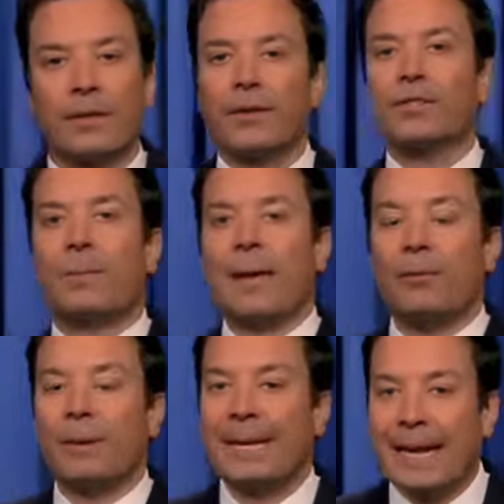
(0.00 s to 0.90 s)
The first
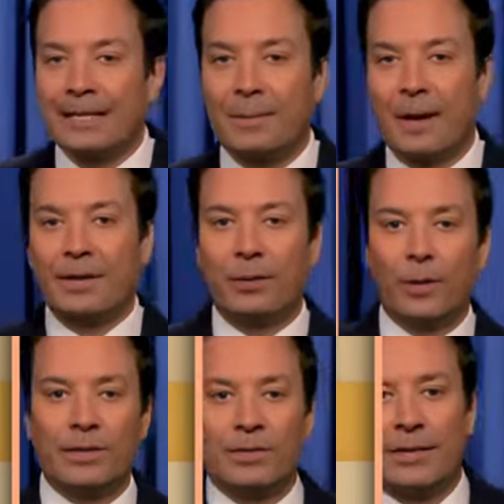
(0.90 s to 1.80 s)
debate will be next month,
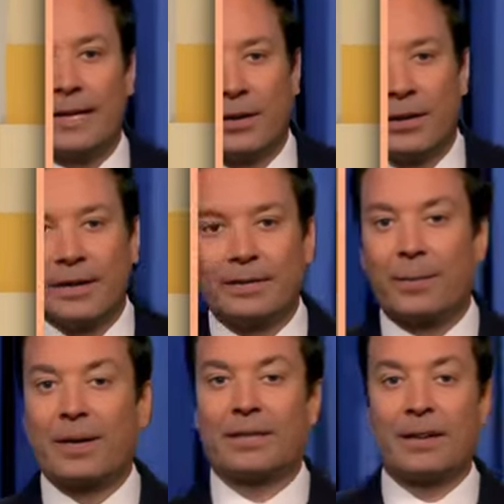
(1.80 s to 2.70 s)
which is the earliest
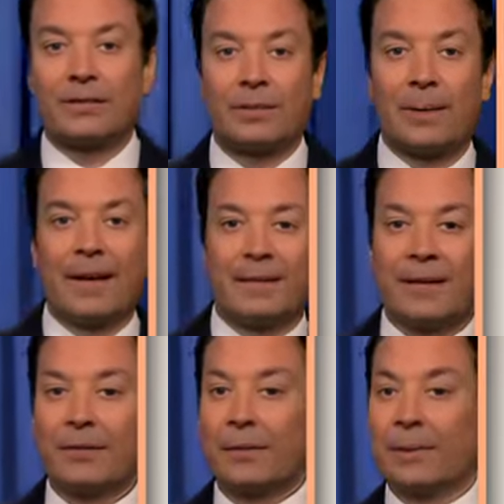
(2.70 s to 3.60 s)
a presidential debate
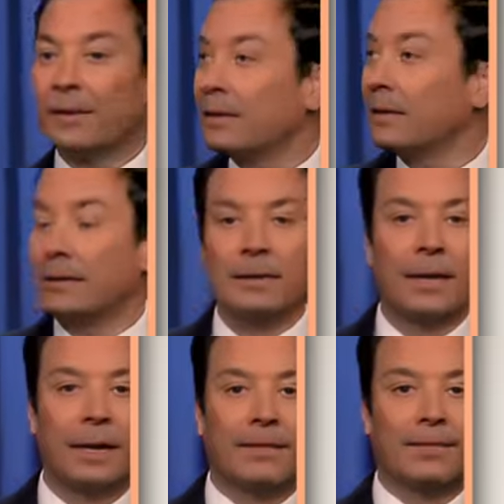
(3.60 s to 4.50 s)
has ever been.
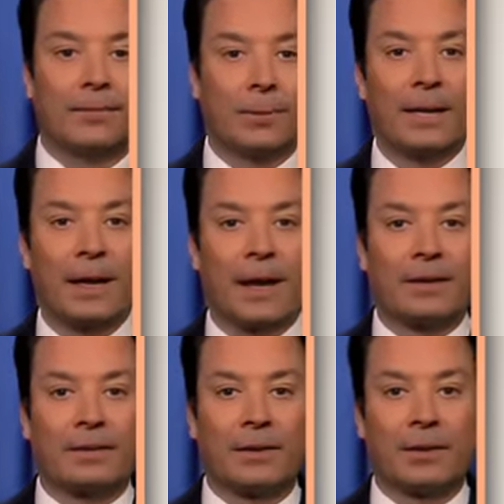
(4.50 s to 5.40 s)
And if we're being
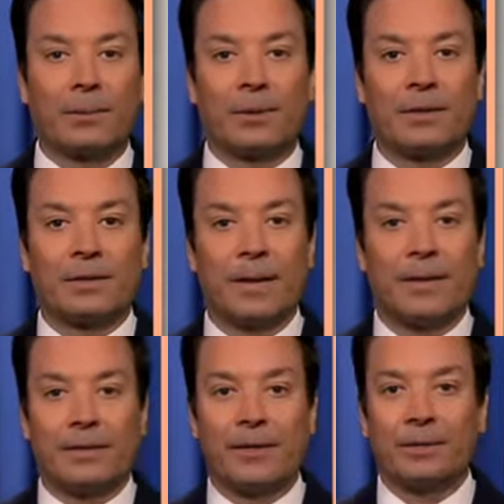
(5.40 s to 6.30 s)
honest, an early bird
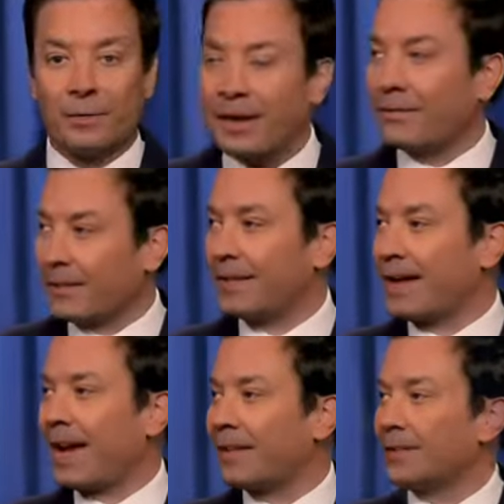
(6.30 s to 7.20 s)
debate feels right for
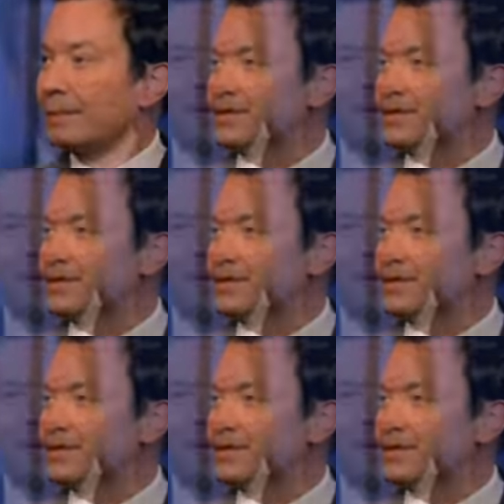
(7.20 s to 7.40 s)
these guys.